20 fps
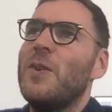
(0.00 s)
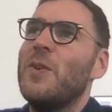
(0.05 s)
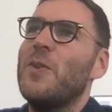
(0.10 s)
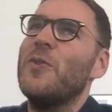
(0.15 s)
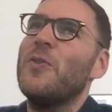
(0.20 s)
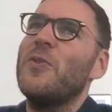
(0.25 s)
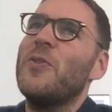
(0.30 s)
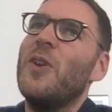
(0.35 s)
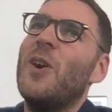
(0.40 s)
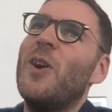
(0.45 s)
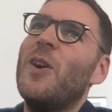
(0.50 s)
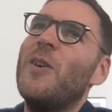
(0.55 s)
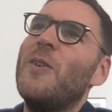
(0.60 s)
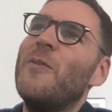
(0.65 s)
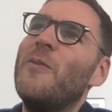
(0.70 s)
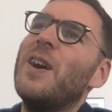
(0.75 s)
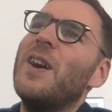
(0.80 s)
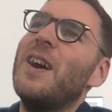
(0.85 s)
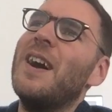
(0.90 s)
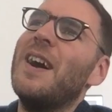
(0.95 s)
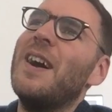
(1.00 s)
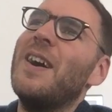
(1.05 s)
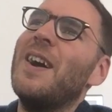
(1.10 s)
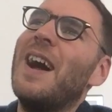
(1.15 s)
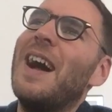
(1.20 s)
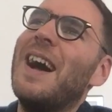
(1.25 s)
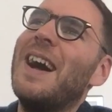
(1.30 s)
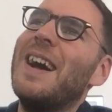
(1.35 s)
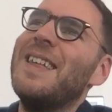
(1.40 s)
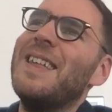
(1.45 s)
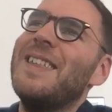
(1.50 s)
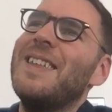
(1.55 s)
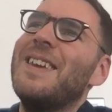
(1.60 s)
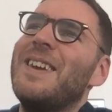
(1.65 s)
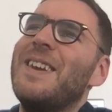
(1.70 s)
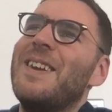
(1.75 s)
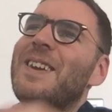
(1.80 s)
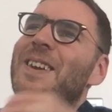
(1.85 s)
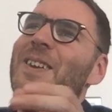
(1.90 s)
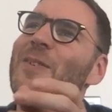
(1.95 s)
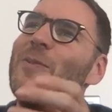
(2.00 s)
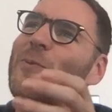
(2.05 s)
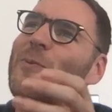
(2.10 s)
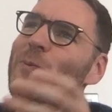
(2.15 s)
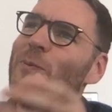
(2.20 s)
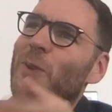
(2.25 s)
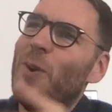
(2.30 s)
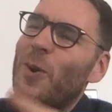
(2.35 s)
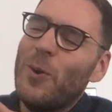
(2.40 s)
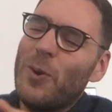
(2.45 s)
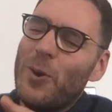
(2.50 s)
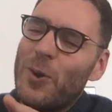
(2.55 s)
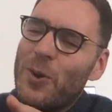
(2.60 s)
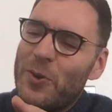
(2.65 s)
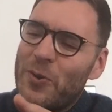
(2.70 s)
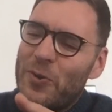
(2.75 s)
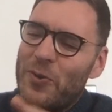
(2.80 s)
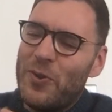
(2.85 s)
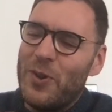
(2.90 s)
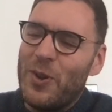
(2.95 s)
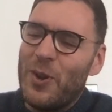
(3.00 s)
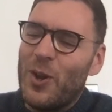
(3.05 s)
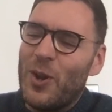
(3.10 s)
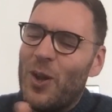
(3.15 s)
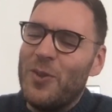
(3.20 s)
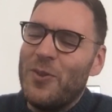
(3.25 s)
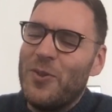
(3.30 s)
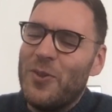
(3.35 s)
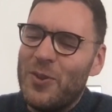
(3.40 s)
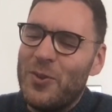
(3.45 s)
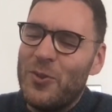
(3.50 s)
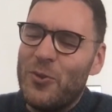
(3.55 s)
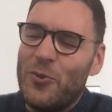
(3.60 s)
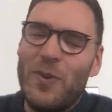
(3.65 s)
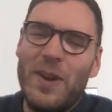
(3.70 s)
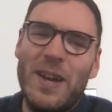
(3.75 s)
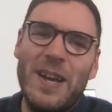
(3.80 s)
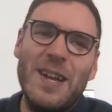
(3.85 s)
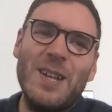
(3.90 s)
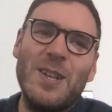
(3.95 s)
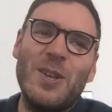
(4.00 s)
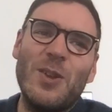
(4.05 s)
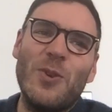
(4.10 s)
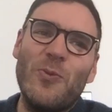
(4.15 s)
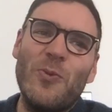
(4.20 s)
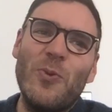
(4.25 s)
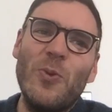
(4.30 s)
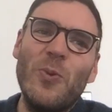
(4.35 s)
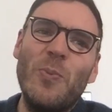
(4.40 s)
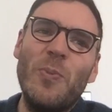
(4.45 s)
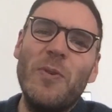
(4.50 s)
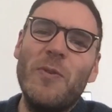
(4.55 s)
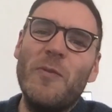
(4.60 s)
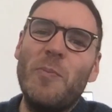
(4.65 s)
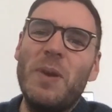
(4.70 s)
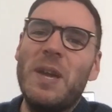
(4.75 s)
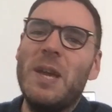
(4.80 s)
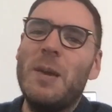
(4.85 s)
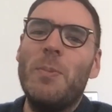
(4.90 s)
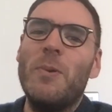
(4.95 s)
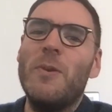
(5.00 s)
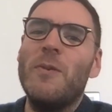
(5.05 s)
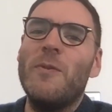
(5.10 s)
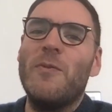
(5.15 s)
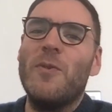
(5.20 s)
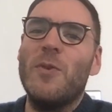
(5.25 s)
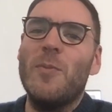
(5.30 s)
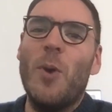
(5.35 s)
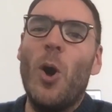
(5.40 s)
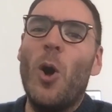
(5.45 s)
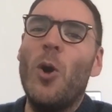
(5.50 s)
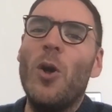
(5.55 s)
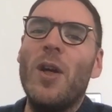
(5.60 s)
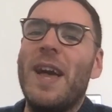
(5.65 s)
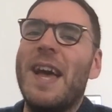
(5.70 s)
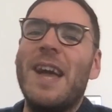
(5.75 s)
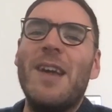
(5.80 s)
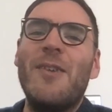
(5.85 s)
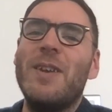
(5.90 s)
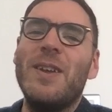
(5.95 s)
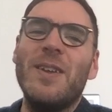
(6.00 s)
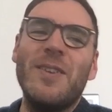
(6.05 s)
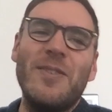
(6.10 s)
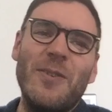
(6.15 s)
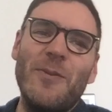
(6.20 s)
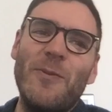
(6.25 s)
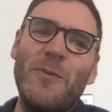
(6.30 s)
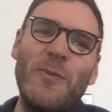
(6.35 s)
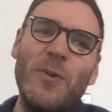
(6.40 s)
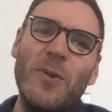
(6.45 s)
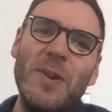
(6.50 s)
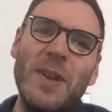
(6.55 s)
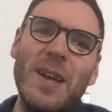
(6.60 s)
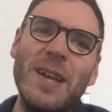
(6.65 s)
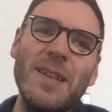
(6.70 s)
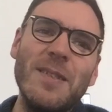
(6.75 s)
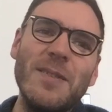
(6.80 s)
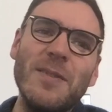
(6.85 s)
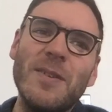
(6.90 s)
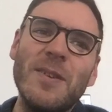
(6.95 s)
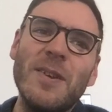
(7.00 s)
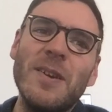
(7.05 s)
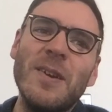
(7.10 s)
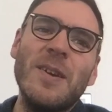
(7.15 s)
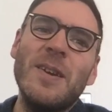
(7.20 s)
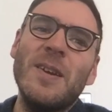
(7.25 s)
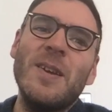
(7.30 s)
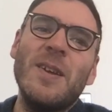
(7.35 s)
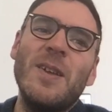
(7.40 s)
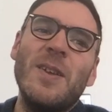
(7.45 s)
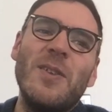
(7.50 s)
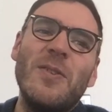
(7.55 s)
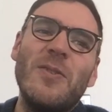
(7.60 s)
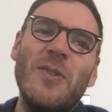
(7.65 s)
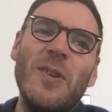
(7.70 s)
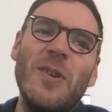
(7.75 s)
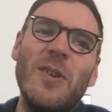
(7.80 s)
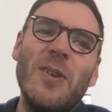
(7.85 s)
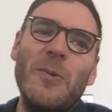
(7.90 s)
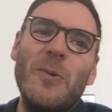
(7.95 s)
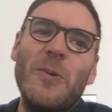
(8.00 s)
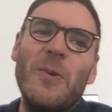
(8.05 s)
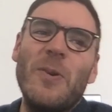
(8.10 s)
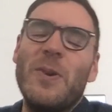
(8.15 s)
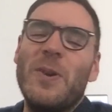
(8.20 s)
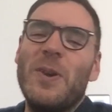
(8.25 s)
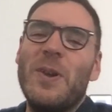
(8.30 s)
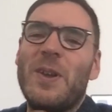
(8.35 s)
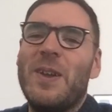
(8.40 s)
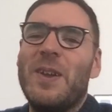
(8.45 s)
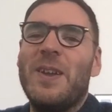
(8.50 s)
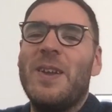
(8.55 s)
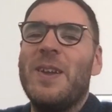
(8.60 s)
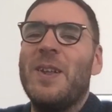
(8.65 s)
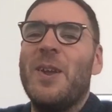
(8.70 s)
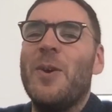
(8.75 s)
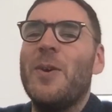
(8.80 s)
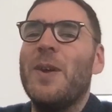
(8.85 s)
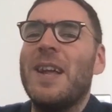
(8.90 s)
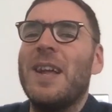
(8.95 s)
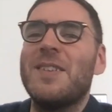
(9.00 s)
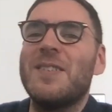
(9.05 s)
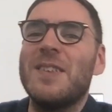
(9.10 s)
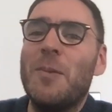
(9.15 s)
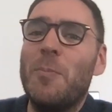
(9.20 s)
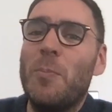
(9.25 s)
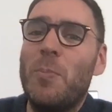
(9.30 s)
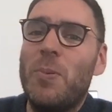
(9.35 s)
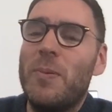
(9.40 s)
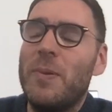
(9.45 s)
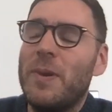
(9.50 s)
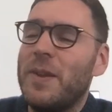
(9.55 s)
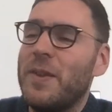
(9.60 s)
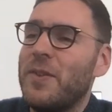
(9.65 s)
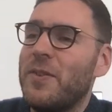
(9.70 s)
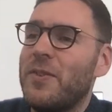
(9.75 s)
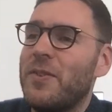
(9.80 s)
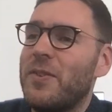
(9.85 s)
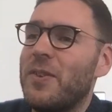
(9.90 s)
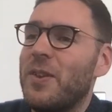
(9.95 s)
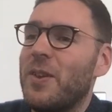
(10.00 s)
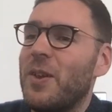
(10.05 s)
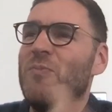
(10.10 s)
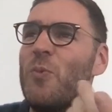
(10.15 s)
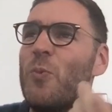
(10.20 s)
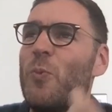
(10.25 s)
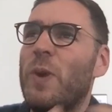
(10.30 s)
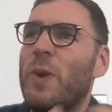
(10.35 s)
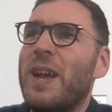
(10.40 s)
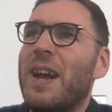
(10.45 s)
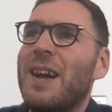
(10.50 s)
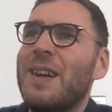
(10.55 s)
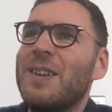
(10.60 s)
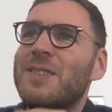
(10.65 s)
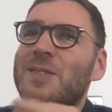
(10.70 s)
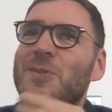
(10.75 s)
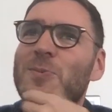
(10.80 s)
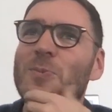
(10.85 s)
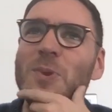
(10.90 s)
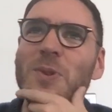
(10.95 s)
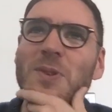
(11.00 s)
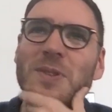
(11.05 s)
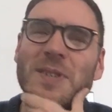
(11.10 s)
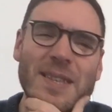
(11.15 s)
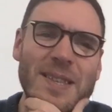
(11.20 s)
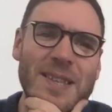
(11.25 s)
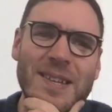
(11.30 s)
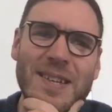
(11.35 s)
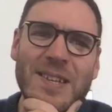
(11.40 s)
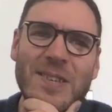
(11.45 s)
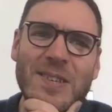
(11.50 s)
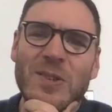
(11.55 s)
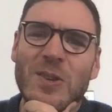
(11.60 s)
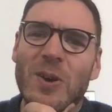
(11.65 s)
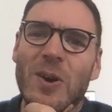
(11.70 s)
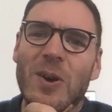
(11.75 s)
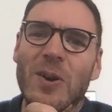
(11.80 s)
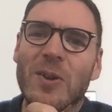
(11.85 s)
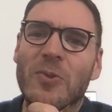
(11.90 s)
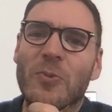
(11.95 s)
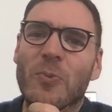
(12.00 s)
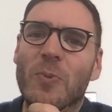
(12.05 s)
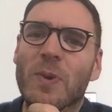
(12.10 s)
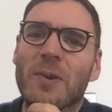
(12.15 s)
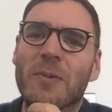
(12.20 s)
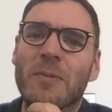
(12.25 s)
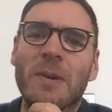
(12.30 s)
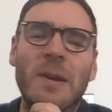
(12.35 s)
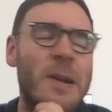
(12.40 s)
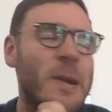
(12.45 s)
sort of a highly focused and concentrated group of people from all areas of front end. So, you know, an example is we asked once in the Discord, well,